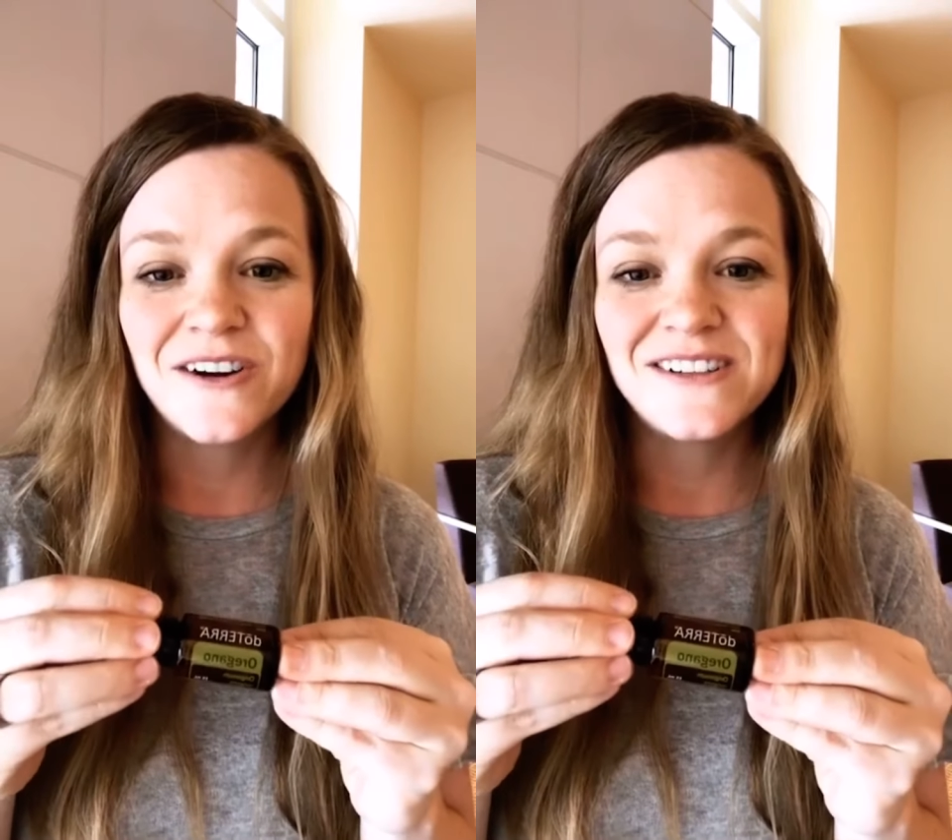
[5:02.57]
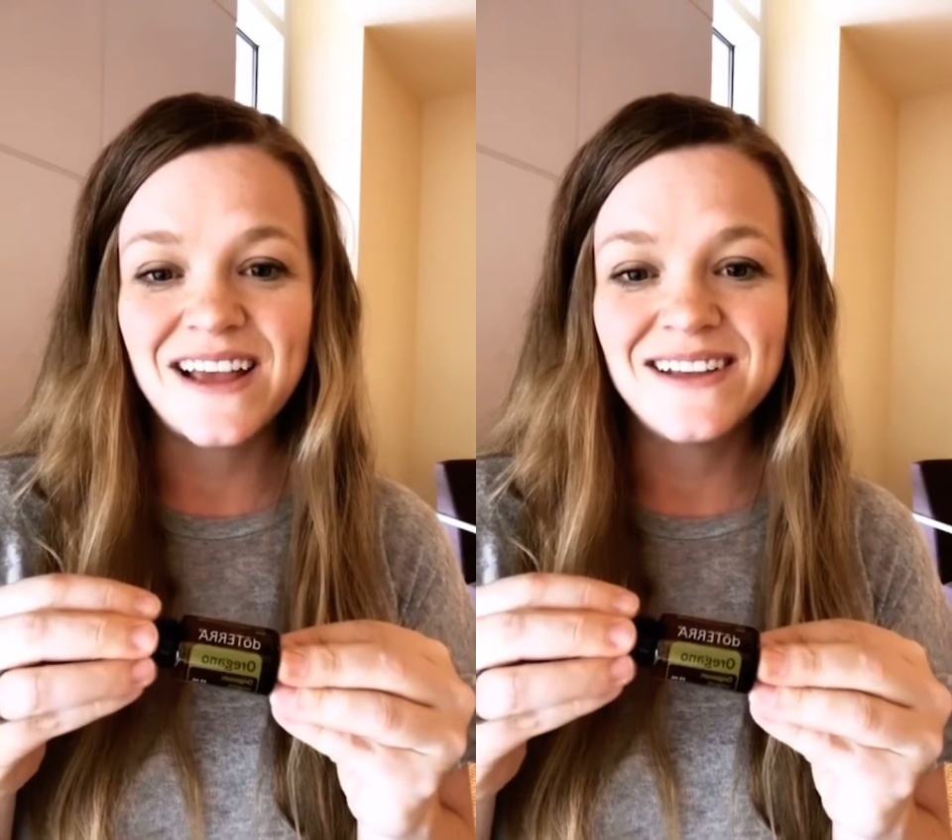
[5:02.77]

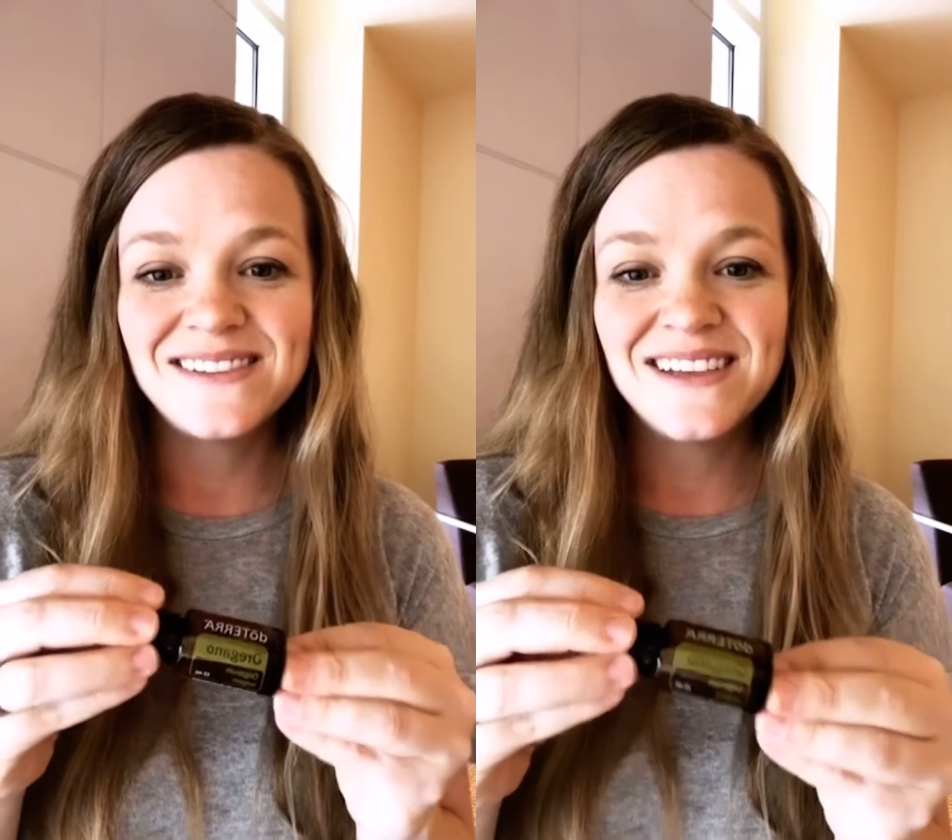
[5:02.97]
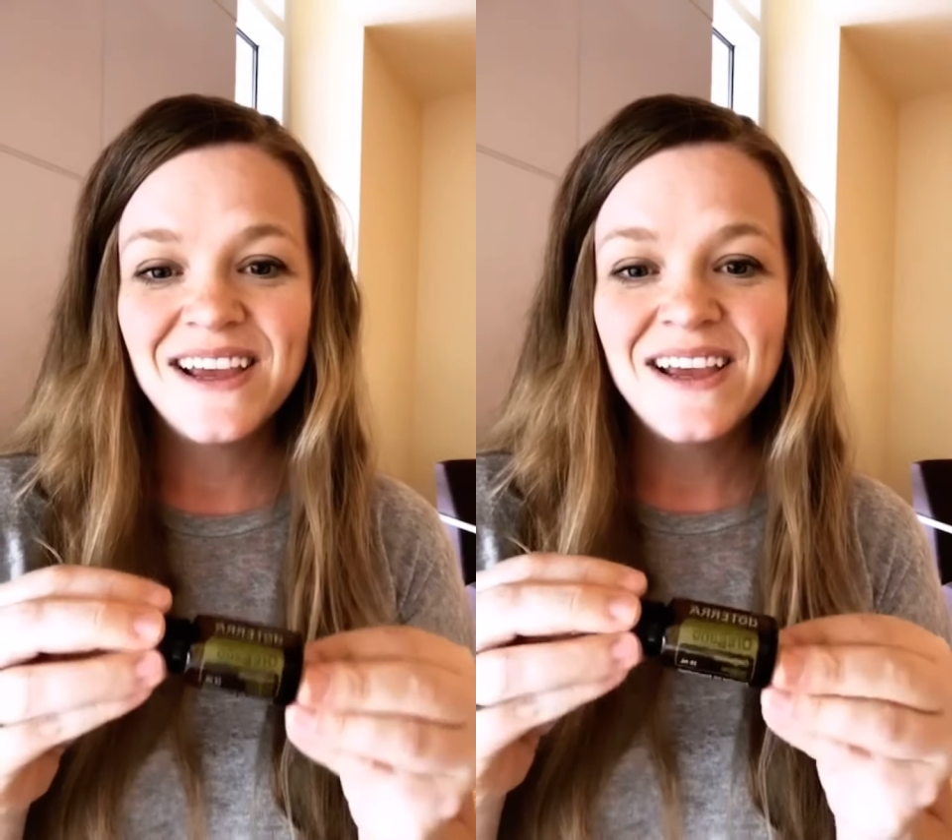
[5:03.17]
sets.
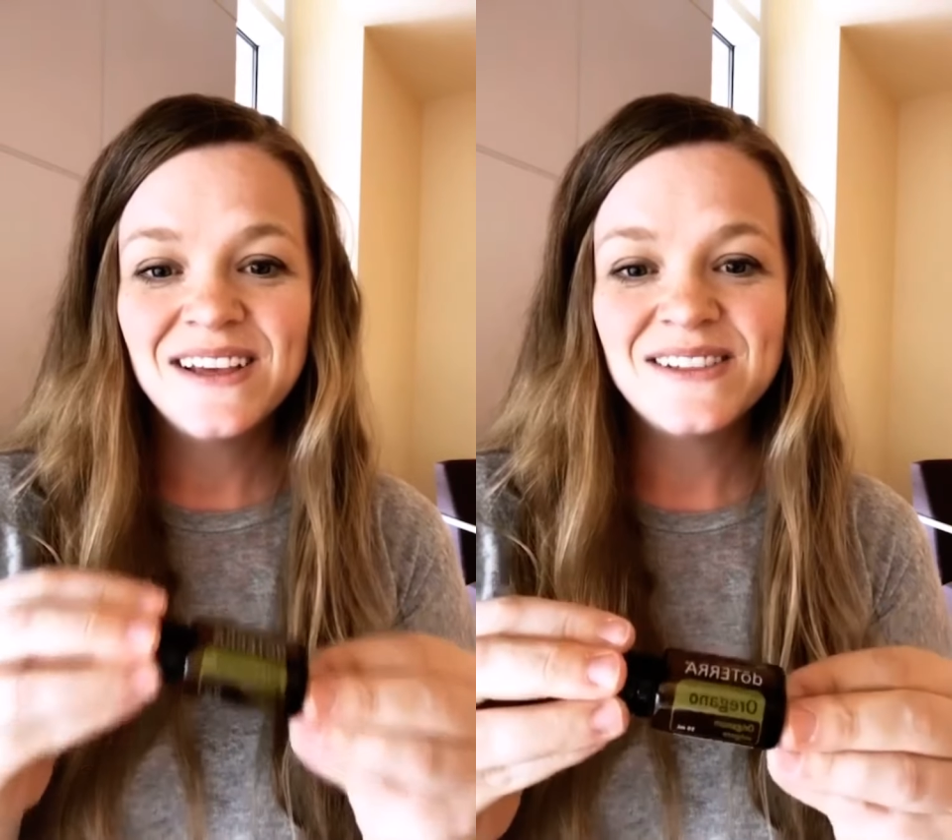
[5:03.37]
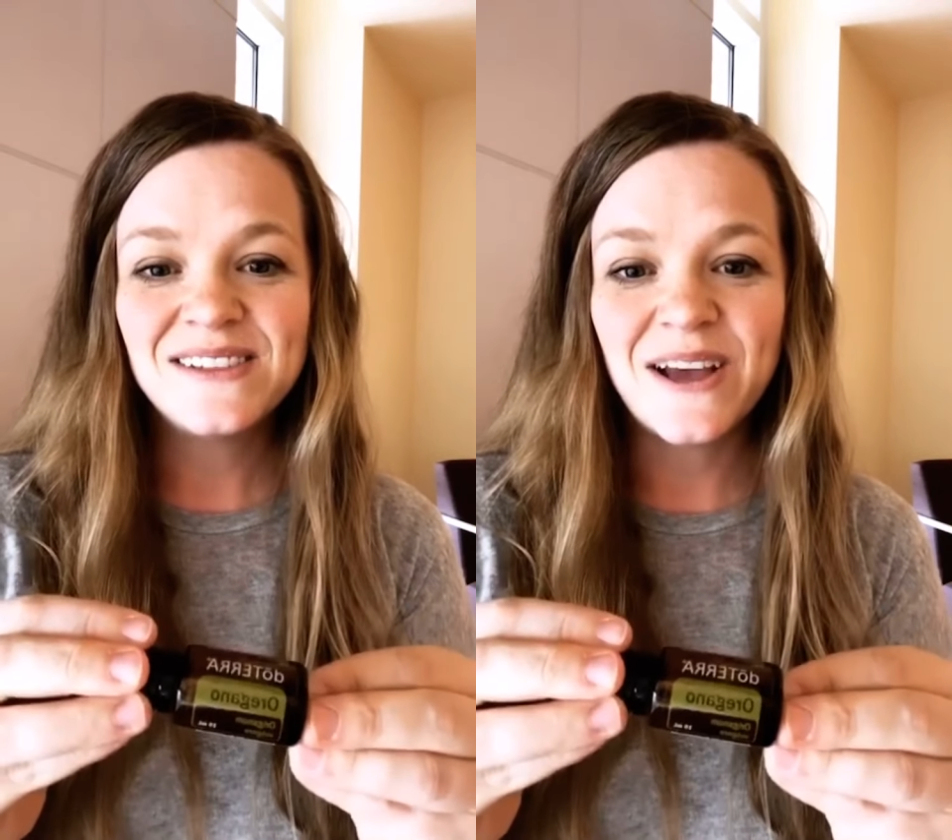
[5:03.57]

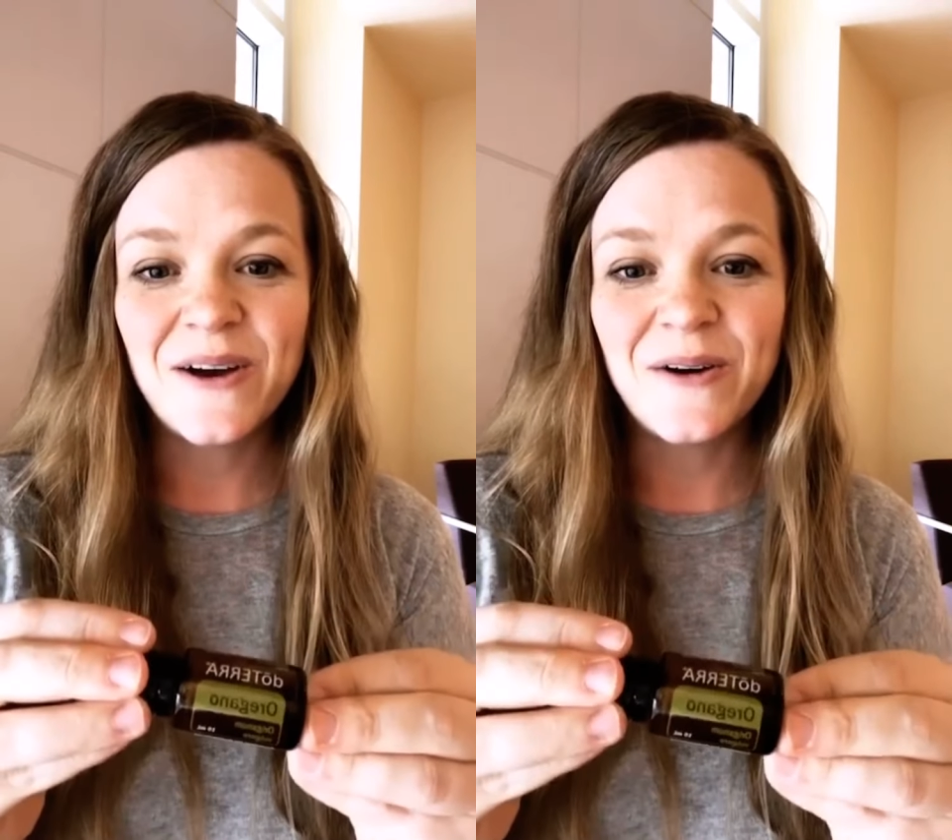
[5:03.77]
So